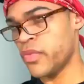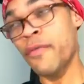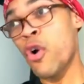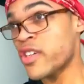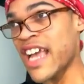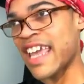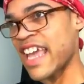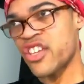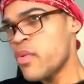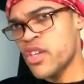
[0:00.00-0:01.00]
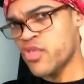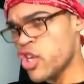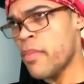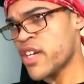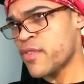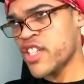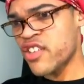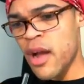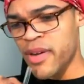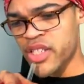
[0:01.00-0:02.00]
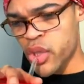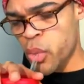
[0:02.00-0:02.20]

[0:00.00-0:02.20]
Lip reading: Of course I can! You ain't use your bucks for the Starbucks!